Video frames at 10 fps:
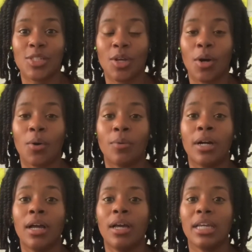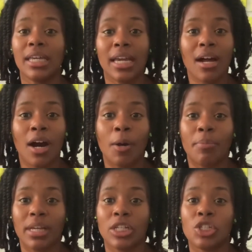So get up
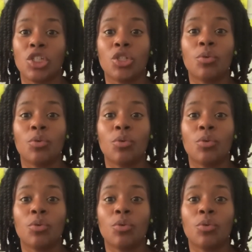and do